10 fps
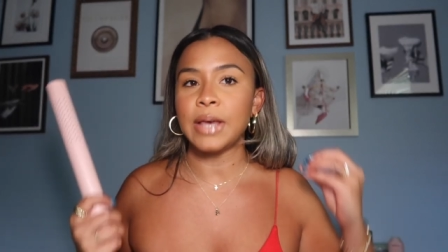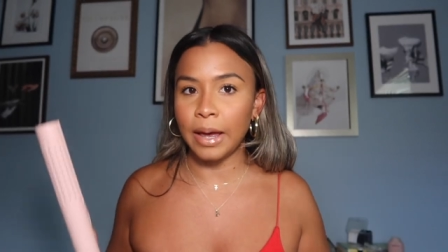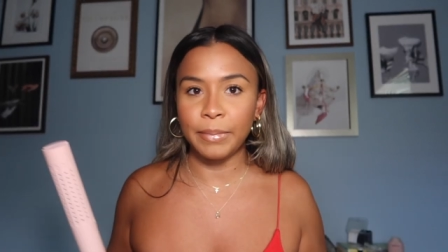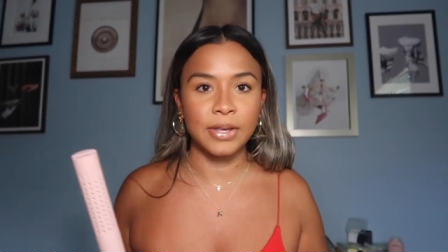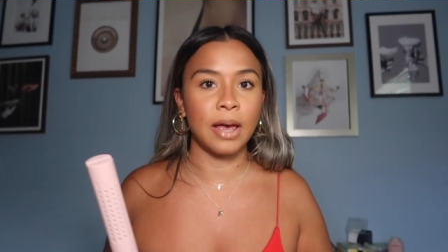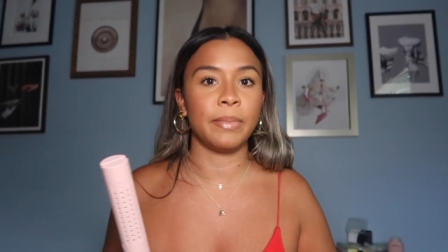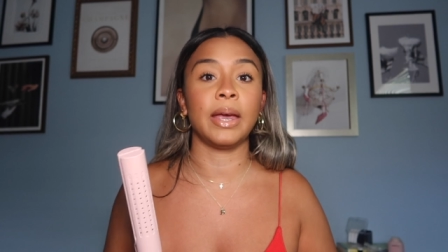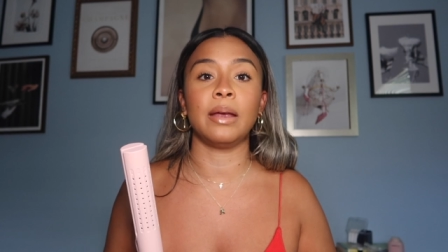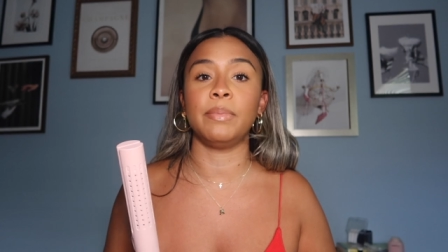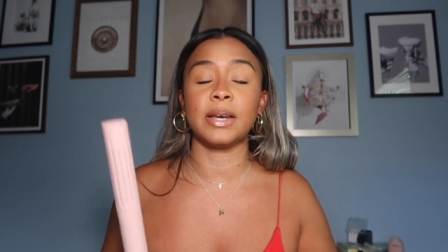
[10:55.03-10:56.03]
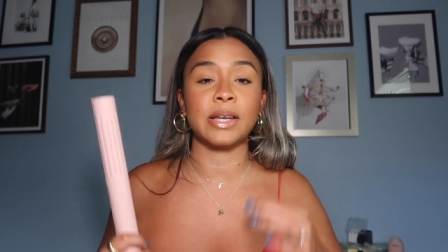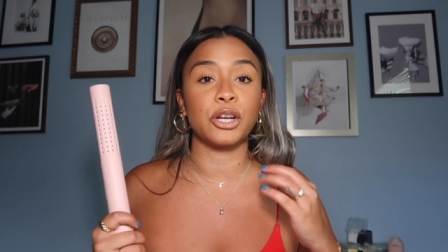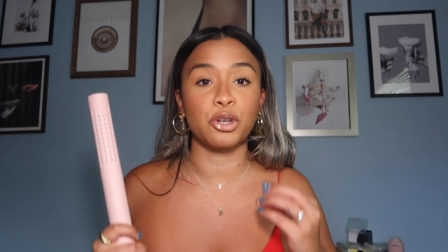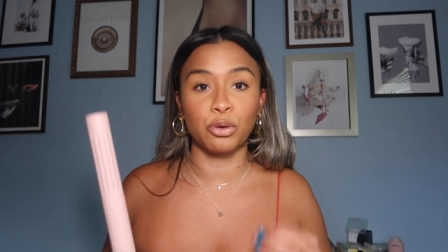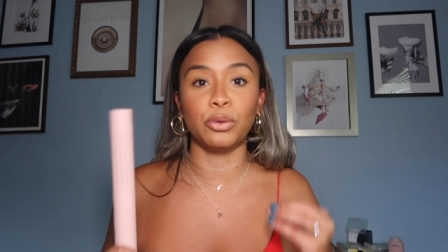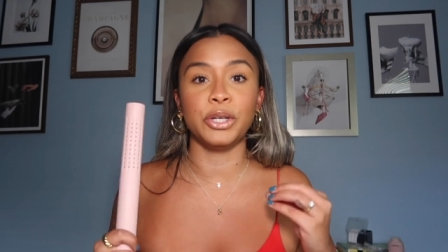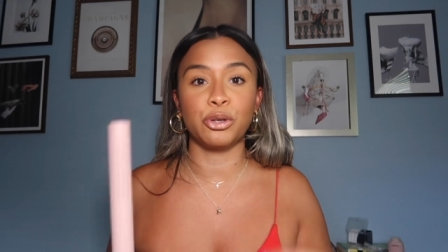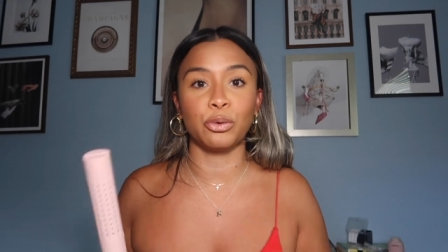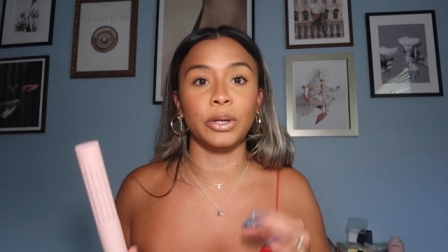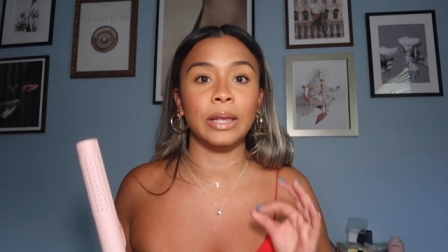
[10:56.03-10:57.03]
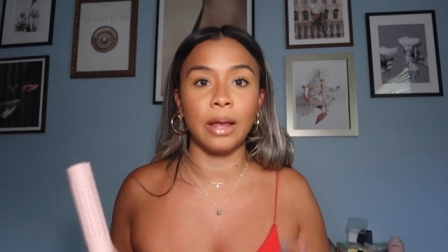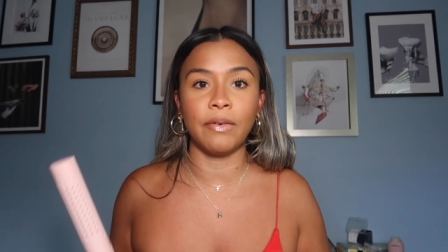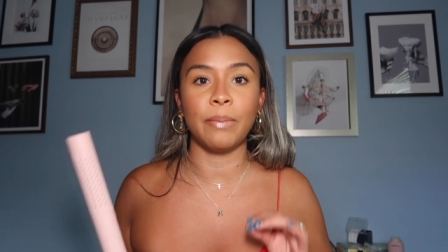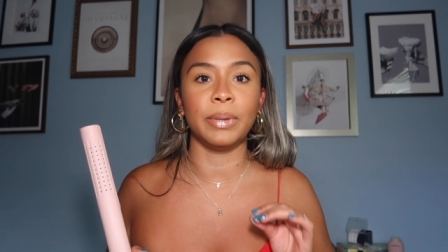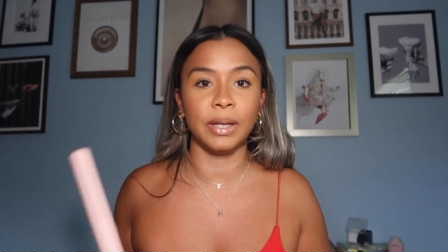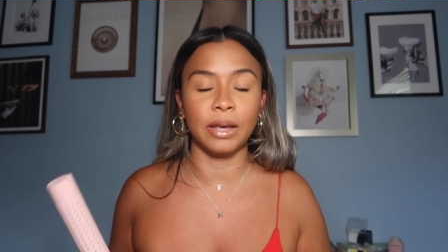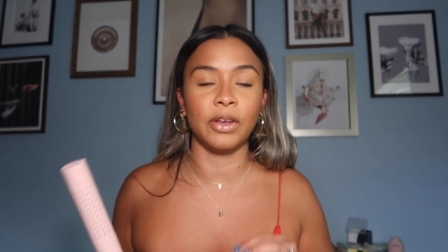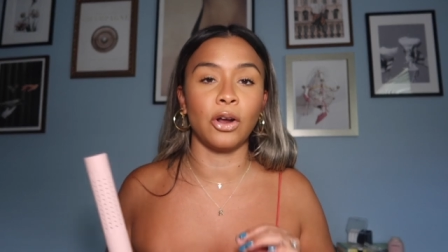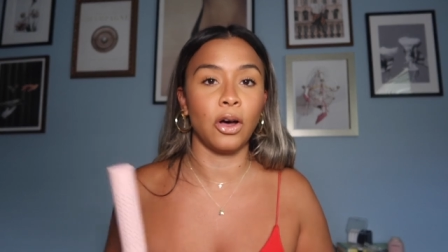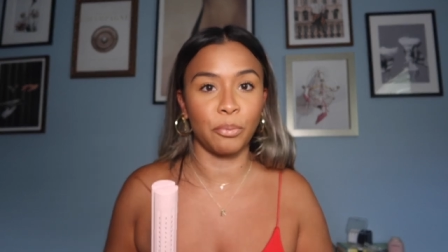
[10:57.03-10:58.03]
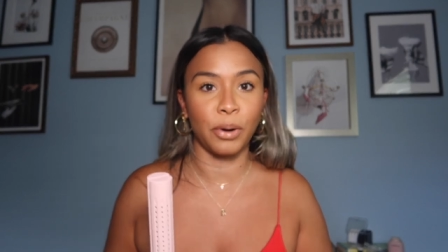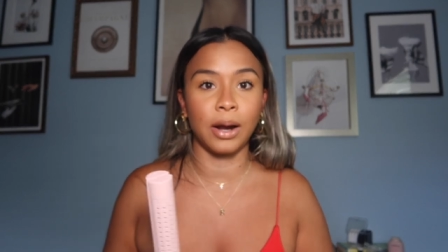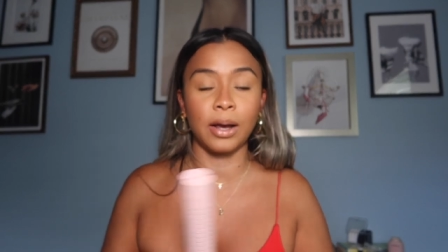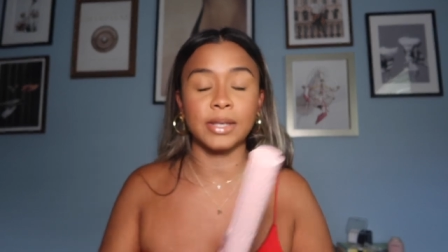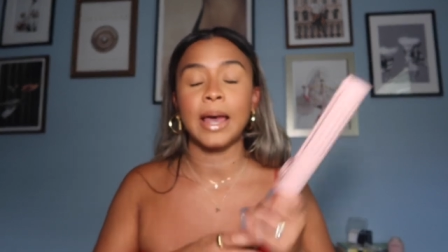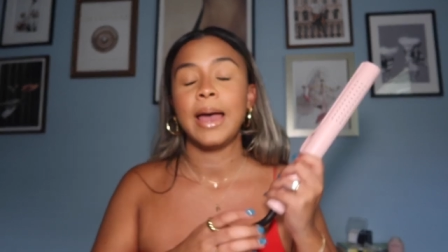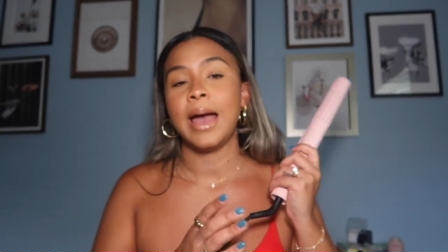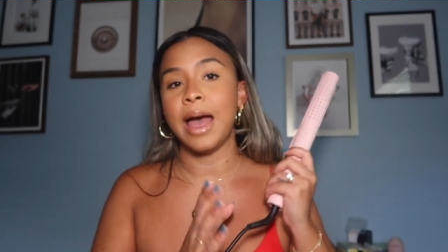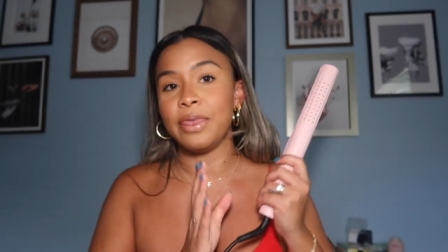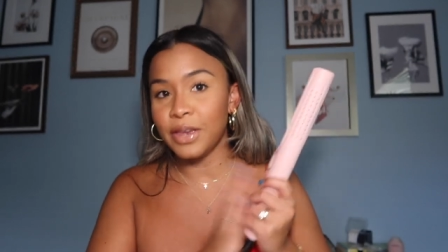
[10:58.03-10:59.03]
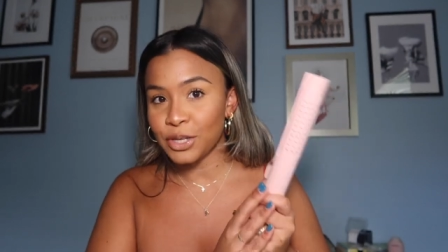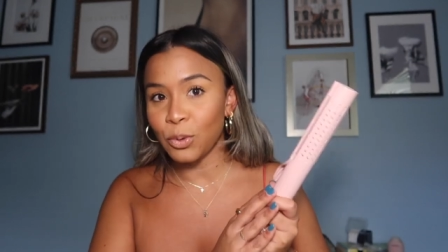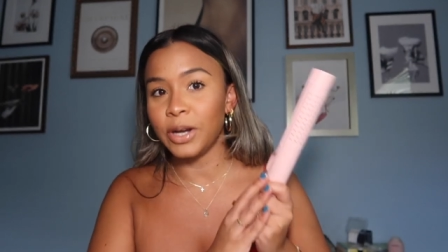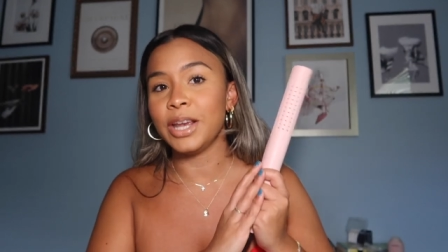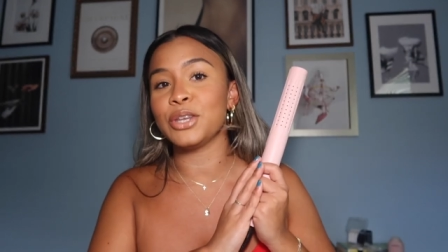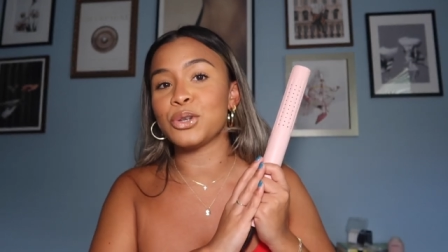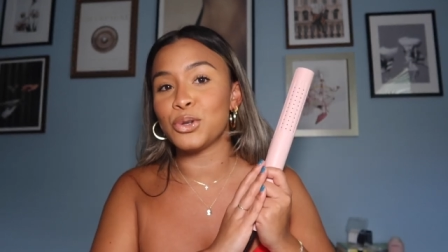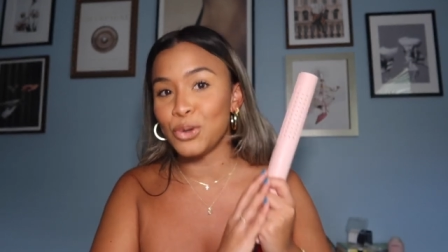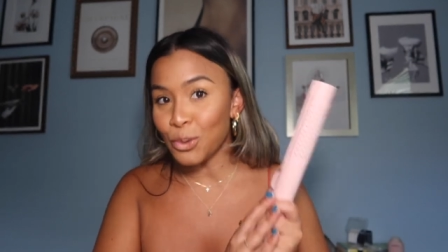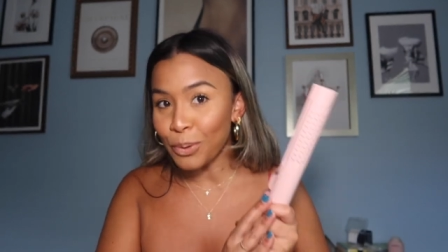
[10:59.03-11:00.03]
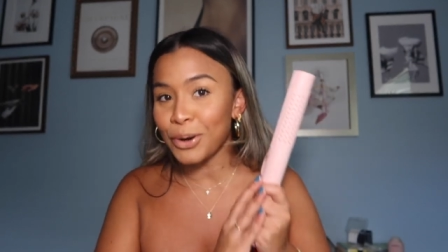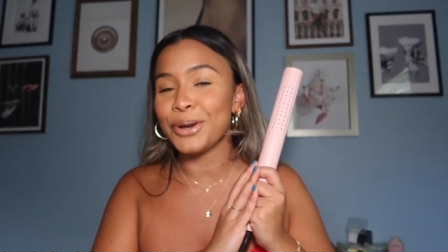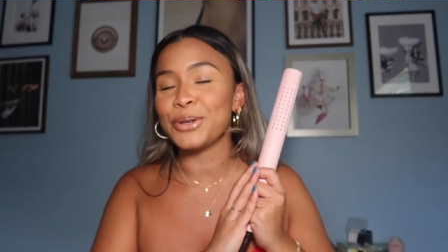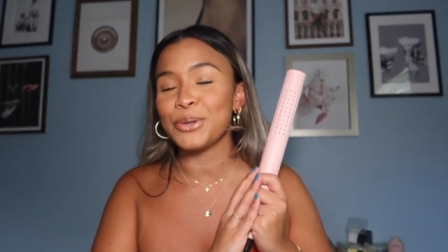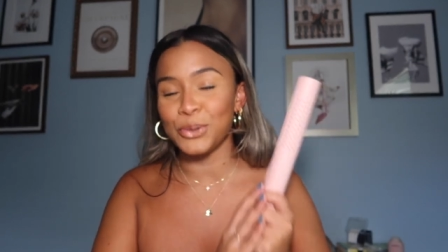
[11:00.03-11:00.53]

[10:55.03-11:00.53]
time and time again because I truly, truly love and believe in all the products. And this one is super,